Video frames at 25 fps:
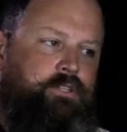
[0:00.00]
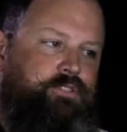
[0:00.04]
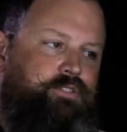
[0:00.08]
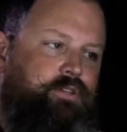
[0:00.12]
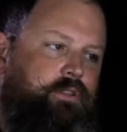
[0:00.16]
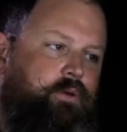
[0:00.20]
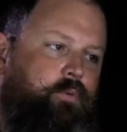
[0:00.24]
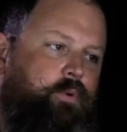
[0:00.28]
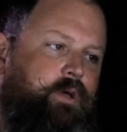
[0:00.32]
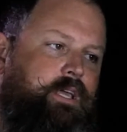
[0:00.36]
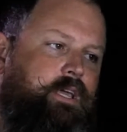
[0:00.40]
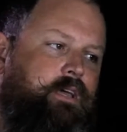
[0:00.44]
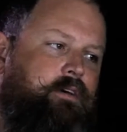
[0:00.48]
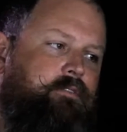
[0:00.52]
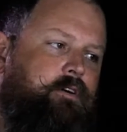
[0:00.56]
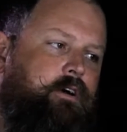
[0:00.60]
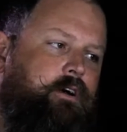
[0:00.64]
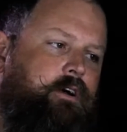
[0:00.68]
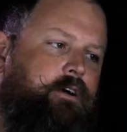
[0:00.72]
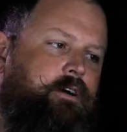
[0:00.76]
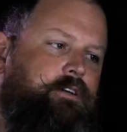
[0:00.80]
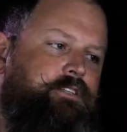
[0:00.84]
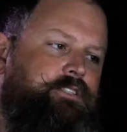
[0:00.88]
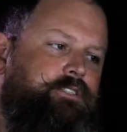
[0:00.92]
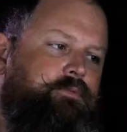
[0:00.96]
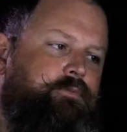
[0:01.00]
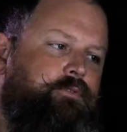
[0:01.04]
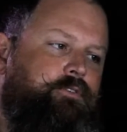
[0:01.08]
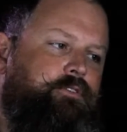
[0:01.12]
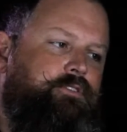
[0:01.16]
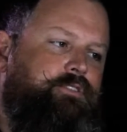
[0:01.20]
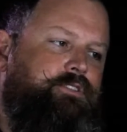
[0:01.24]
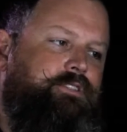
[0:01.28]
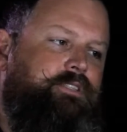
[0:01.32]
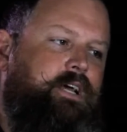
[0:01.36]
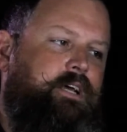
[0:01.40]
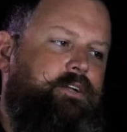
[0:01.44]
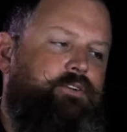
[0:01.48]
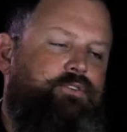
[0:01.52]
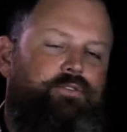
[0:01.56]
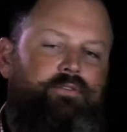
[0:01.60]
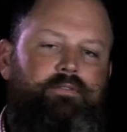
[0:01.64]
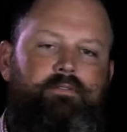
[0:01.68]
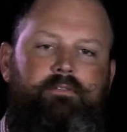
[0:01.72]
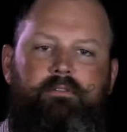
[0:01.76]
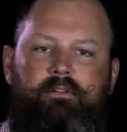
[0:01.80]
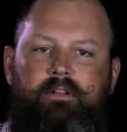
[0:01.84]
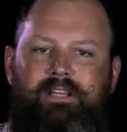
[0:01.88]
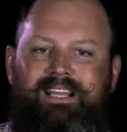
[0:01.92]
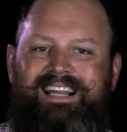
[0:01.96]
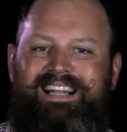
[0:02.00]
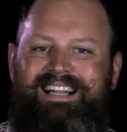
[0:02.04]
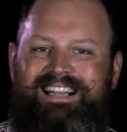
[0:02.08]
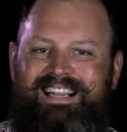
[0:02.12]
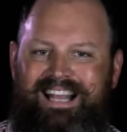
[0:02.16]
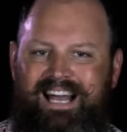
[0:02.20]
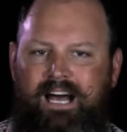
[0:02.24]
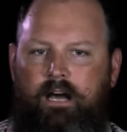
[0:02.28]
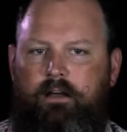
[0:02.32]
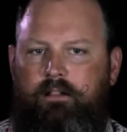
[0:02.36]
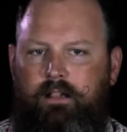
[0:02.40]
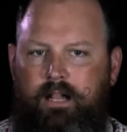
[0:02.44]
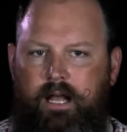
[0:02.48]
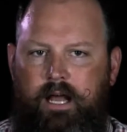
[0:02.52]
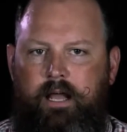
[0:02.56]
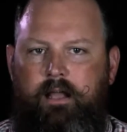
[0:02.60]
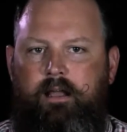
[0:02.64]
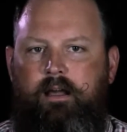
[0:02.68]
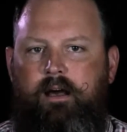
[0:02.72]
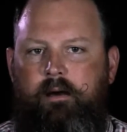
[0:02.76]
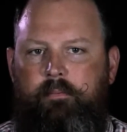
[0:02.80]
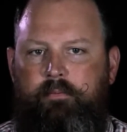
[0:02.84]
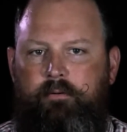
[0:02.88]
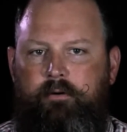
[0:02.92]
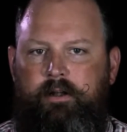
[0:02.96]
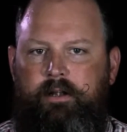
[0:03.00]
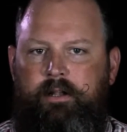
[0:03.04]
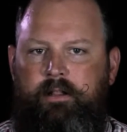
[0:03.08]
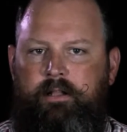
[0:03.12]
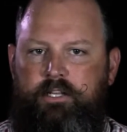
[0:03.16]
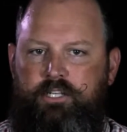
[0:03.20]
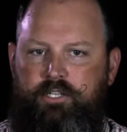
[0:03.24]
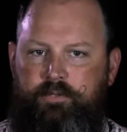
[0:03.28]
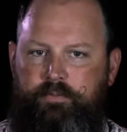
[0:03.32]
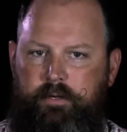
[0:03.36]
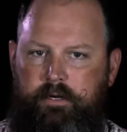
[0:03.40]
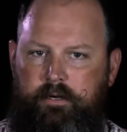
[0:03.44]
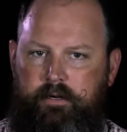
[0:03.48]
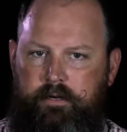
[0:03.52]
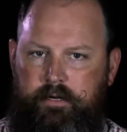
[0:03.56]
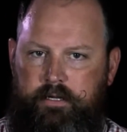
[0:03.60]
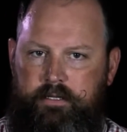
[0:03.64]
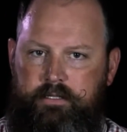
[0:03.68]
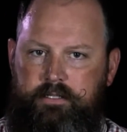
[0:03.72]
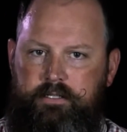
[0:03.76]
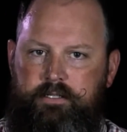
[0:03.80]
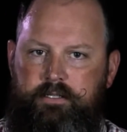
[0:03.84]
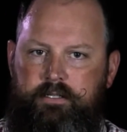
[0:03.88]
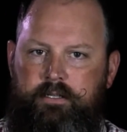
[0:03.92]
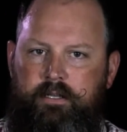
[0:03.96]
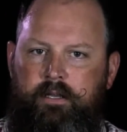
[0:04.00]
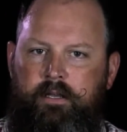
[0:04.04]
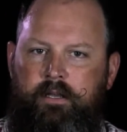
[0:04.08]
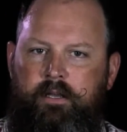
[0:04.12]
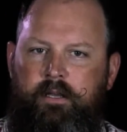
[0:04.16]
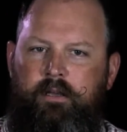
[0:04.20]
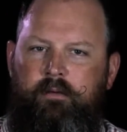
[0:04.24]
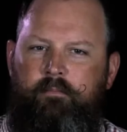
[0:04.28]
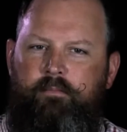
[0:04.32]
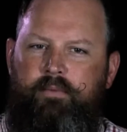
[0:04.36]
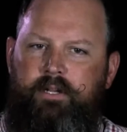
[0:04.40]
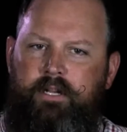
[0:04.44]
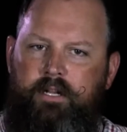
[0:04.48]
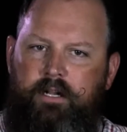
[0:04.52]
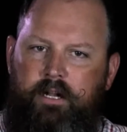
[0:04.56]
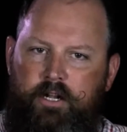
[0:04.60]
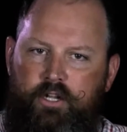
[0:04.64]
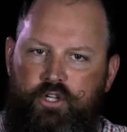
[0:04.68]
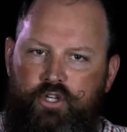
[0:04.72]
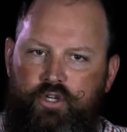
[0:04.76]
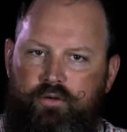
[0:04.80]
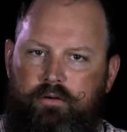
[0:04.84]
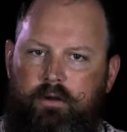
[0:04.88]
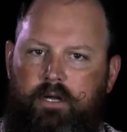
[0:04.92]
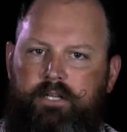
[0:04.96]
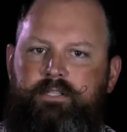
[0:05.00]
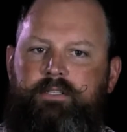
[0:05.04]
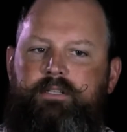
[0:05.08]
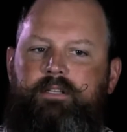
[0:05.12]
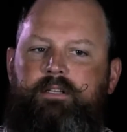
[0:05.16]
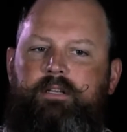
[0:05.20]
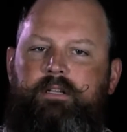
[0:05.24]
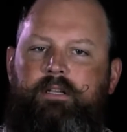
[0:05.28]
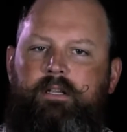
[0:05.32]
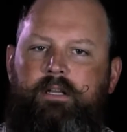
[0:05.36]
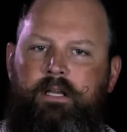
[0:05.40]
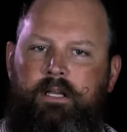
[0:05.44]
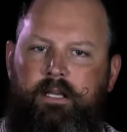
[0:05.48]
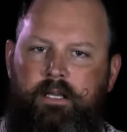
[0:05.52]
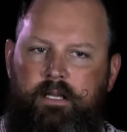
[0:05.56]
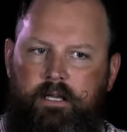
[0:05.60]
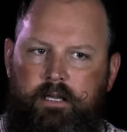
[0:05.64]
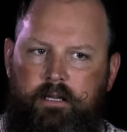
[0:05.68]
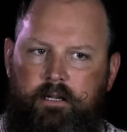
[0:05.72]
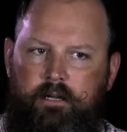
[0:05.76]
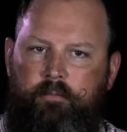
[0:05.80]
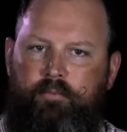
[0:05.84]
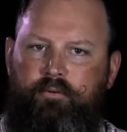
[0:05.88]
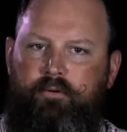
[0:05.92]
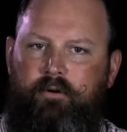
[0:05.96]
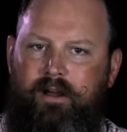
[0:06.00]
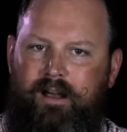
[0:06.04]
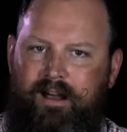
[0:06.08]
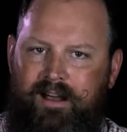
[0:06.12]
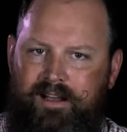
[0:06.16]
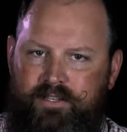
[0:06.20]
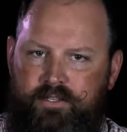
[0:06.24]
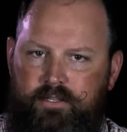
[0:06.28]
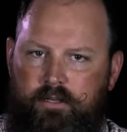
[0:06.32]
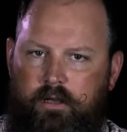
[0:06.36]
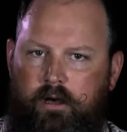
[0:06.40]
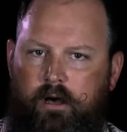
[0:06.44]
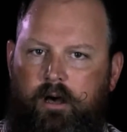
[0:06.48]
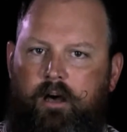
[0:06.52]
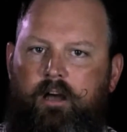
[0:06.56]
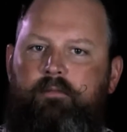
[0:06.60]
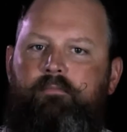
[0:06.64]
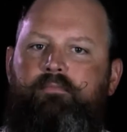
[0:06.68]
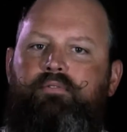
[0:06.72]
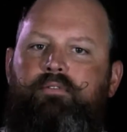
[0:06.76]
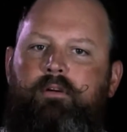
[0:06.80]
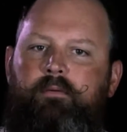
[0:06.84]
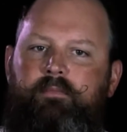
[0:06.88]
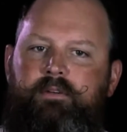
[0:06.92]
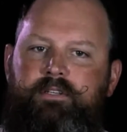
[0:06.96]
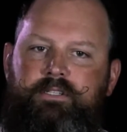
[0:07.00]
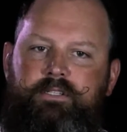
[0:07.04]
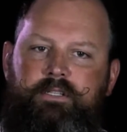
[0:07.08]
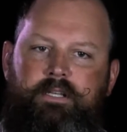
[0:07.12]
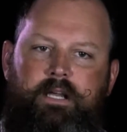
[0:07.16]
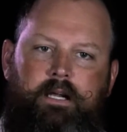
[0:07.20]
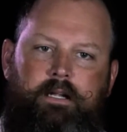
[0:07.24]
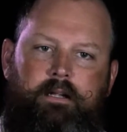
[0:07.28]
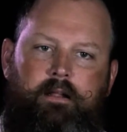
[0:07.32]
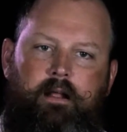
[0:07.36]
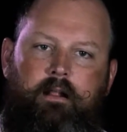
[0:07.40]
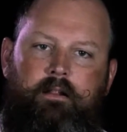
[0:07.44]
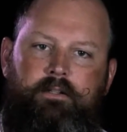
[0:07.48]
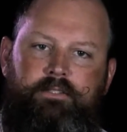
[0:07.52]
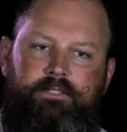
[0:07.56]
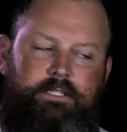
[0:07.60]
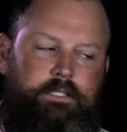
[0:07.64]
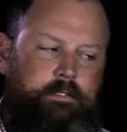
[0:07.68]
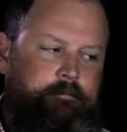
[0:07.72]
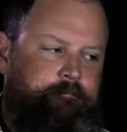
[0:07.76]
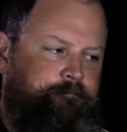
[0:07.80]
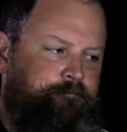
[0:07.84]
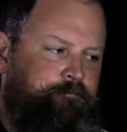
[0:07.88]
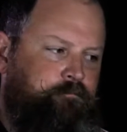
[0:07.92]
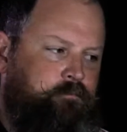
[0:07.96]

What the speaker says: so that we give our customers that truly cloud-like operating experience, but in a trusted enterprise on-premise technology.